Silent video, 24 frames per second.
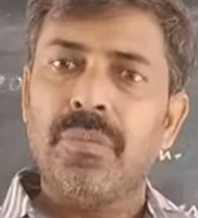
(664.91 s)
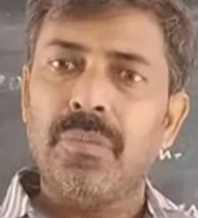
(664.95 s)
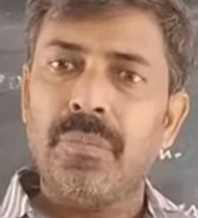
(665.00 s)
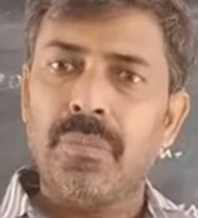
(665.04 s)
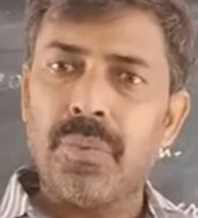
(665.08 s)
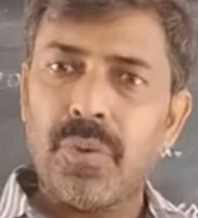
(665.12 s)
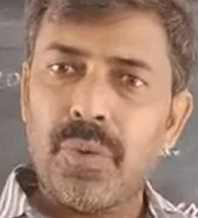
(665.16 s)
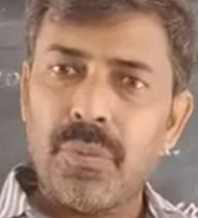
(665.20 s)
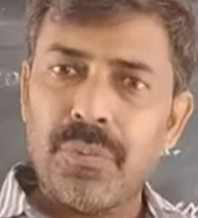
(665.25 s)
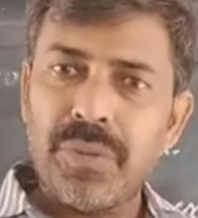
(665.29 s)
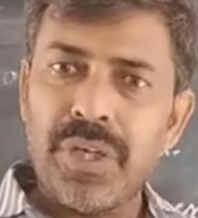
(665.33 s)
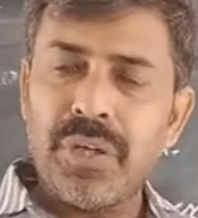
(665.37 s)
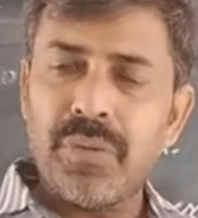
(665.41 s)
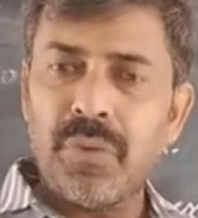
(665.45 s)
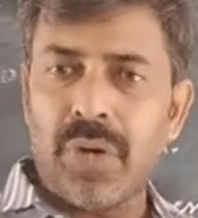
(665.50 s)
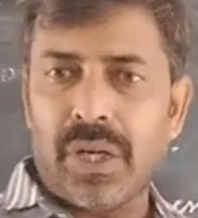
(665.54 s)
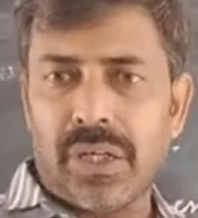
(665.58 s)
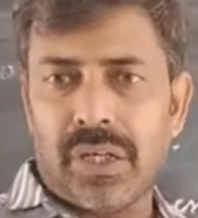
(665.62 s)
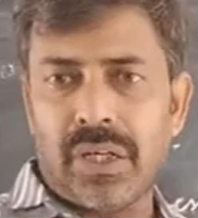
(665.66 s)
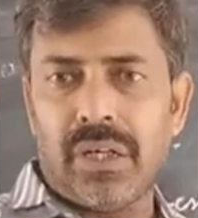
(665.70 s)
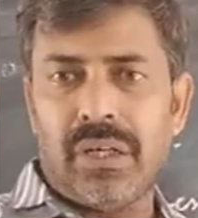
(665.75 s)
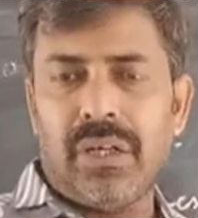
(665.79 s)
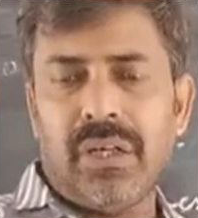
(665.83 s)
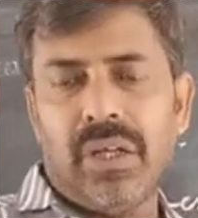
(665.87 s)
bromine
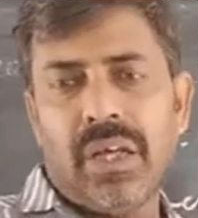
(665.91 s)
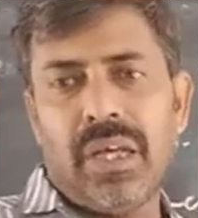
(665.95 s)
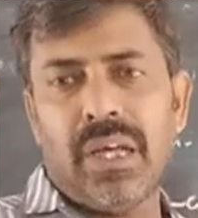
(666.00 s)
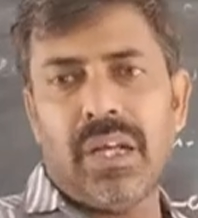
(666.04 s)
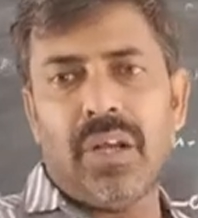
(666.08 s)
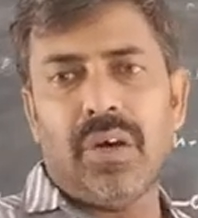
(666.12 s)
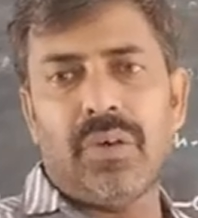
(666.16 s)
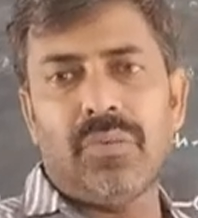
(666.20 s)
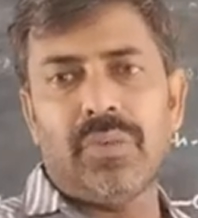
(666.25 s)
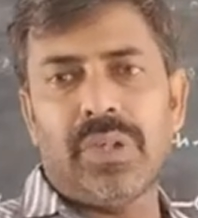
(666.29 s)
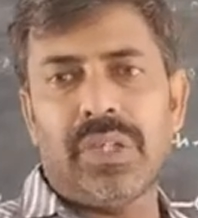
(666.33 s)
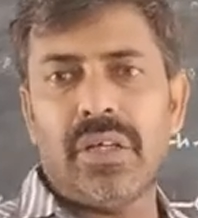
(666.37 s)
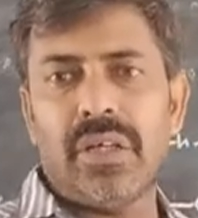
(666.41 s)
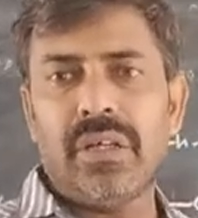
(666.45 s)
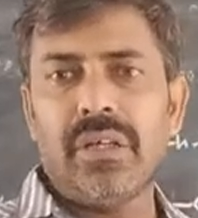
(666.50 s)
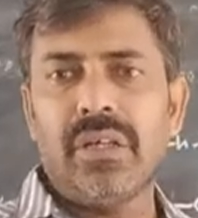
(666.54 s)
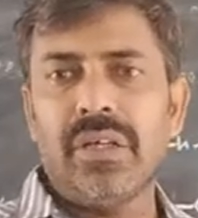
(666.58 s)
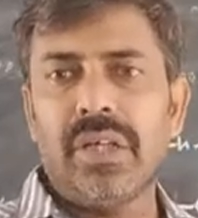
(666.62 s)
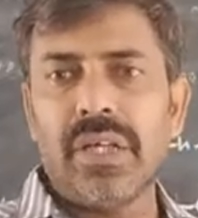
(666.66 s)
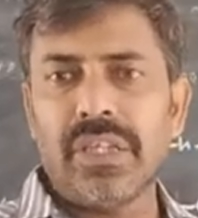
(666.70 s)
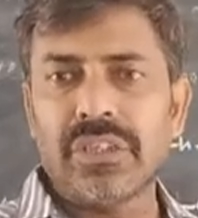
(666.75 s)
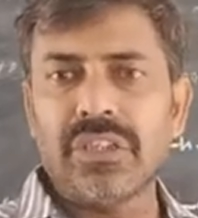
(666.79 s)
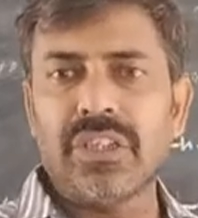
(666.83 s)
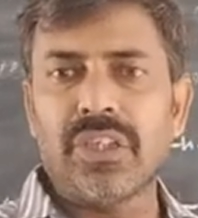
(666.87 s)
water along with the
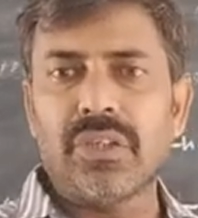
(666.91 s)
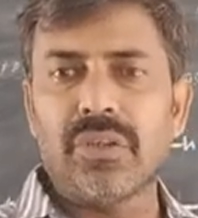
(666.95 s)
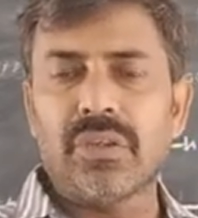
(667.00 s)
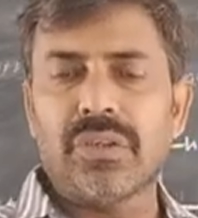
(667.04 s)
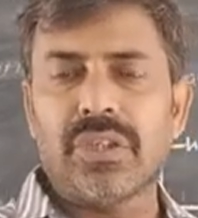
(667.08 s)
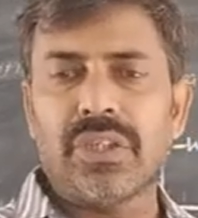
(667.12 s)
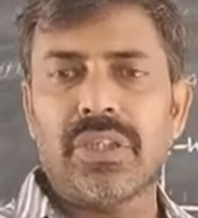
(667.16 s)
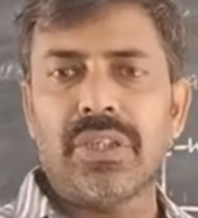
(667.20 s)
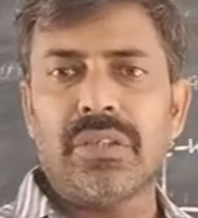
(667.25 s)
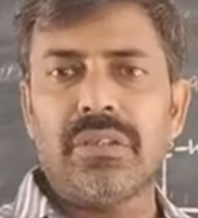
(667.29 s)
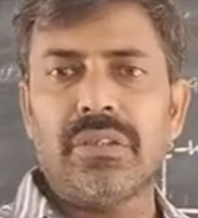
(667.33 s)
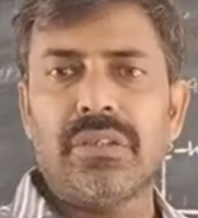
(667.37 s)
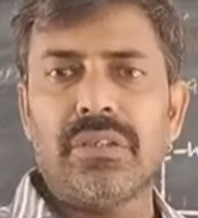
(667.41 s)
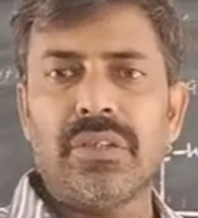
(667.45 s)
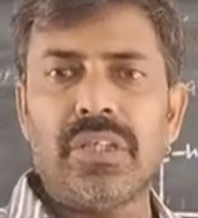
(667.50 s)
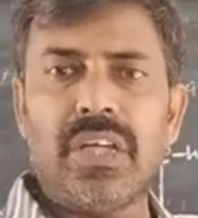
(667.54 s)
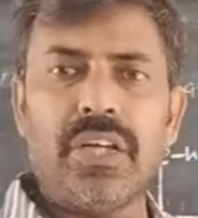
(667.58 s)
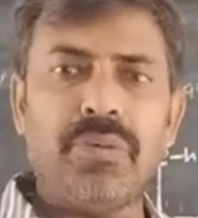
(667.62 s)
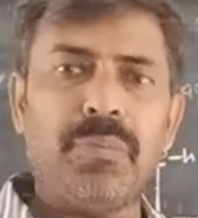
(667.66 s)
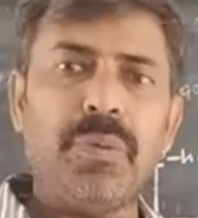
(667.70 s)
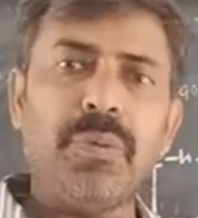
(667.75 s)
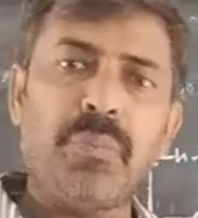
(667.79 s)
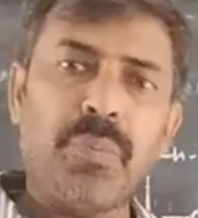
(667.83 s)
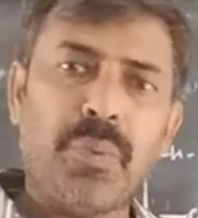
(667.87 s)
HNO3.
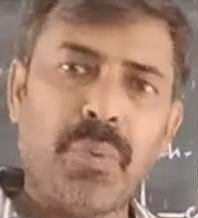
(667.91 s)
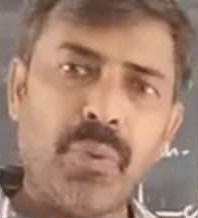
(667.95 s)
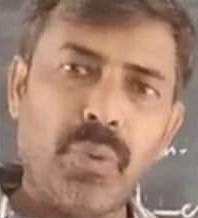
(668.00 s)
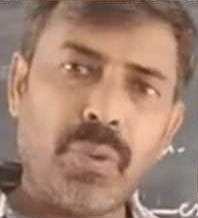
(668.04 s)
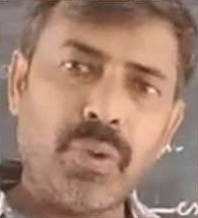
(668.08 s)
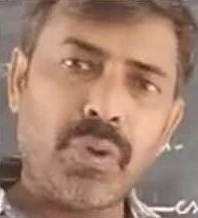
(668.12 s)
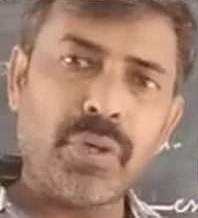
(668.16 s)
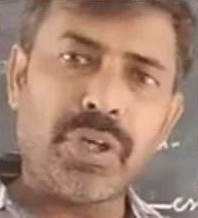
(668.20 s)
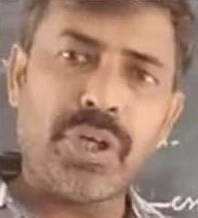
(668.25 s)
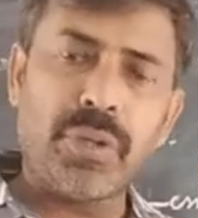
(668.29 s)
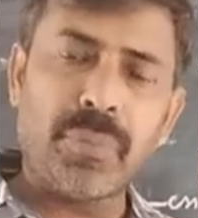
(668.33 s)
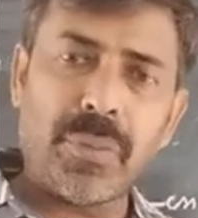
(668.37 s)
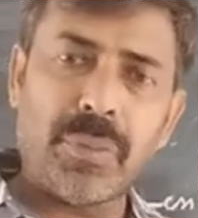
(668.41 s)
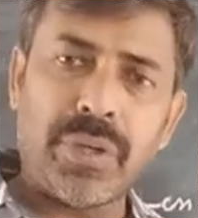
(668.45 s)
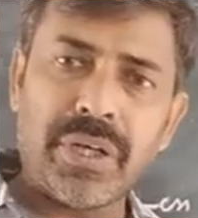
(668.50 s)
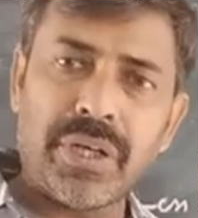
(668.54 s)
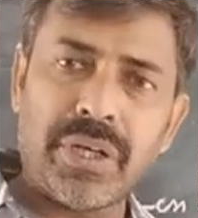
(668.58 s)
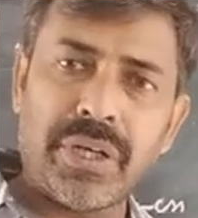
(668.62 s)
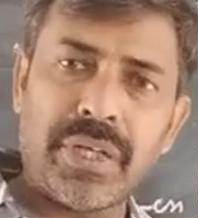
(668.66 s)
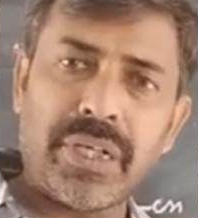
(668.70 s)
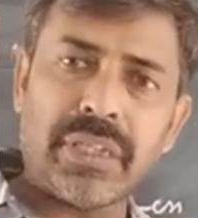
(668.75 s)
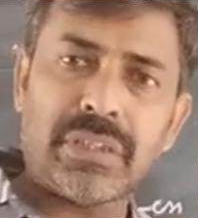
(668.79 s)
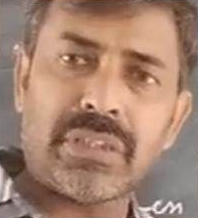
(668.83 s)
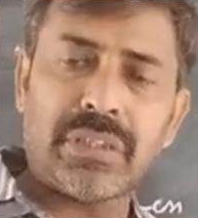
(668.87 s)
That means 4 different
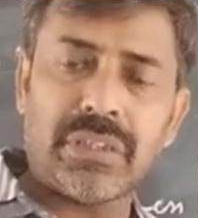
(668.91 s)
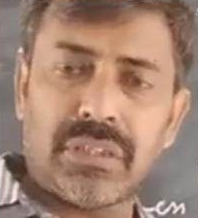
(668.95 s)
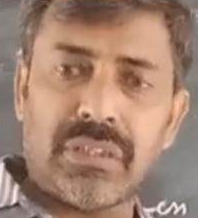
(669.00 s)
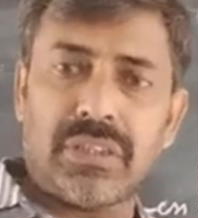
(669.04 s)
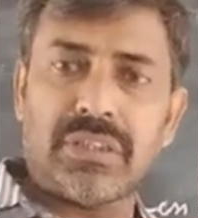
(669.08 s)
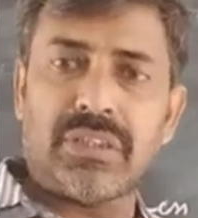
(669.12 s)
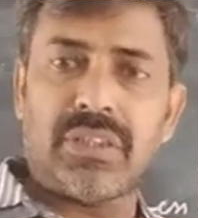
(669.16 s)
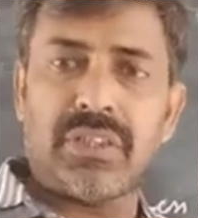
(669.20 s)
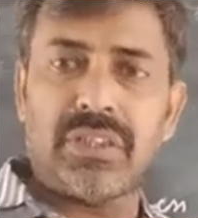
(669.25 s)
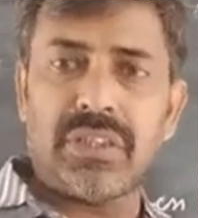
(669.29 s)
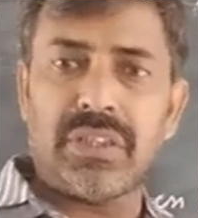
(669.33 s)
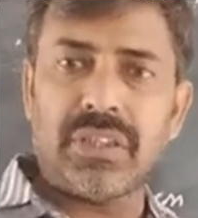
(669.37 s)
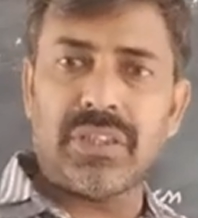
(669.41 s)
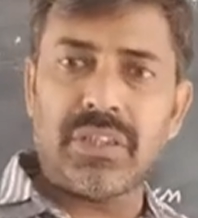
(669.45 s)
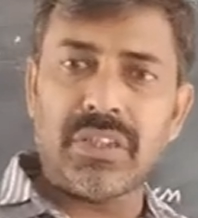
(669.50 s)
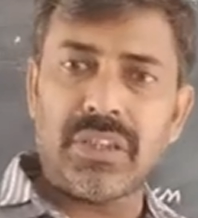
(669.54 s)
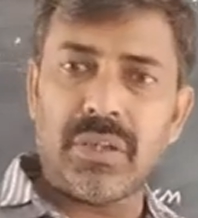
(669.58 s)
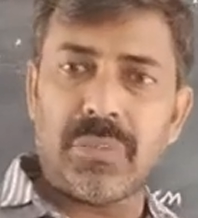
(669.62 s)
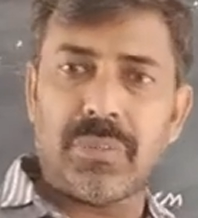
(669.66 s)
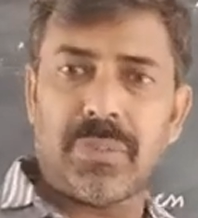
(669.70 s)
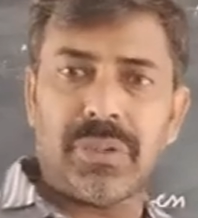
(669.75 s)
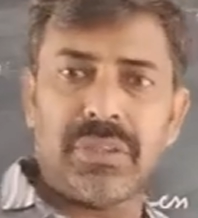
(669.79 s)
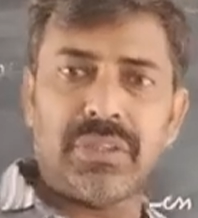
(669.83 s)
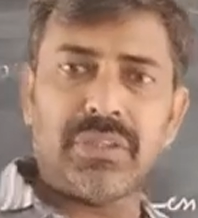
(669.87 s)
reactions are suggesting
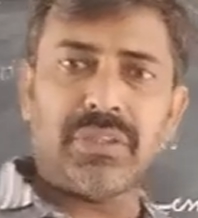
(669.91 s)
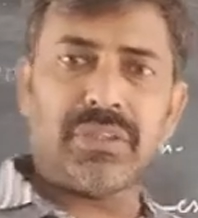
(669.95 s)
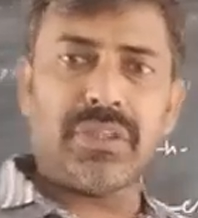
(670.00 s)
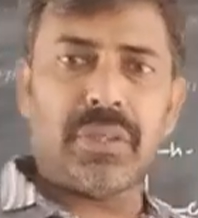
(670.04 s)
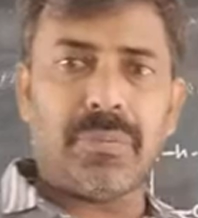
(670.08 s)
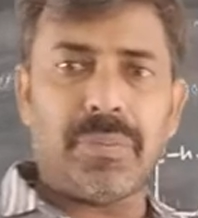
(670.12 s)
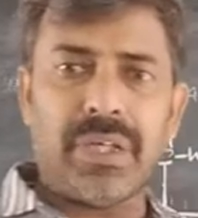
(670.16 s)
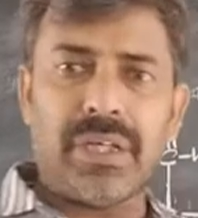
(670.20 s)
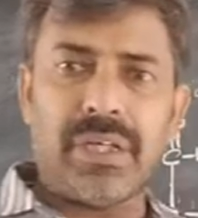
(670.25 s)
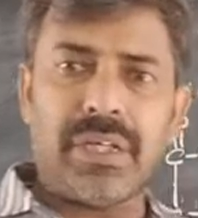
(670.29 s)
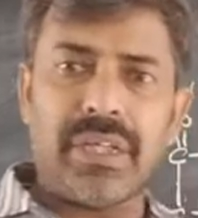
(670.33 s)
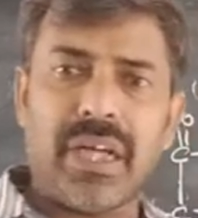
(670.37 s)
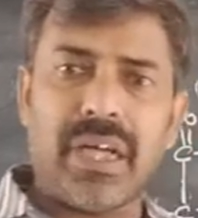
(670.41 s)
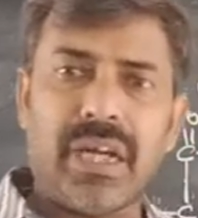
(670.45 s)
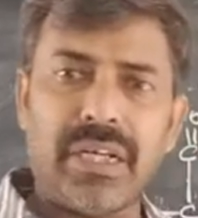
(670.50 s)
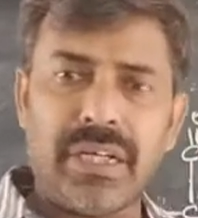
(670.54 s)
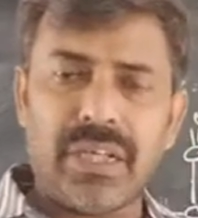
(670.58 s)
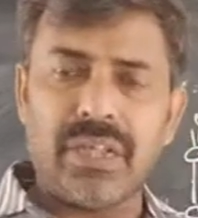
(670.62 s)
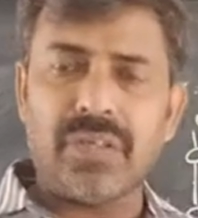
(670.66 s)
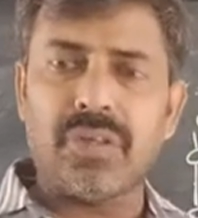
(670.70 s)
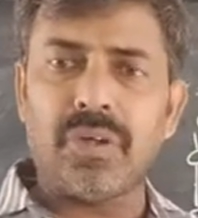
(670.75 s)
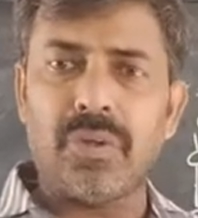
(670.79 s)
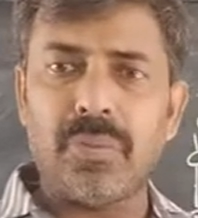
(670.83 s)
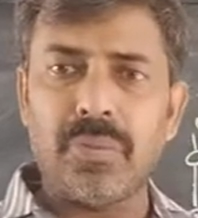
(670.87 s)
the presence of
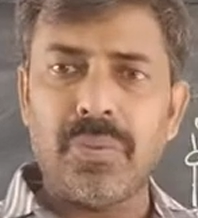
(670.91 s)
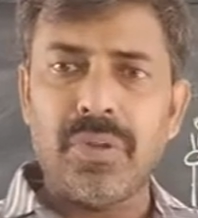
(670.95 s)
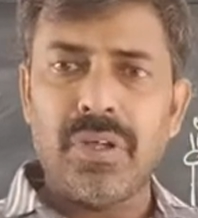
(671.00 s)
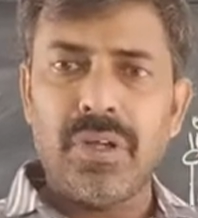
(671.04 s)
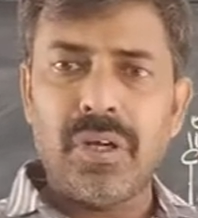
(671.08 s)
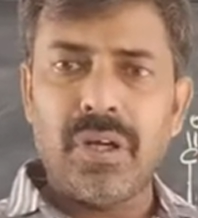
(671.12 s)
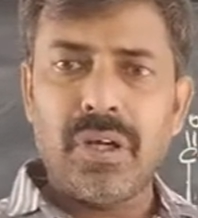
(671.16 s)
aldehyde group.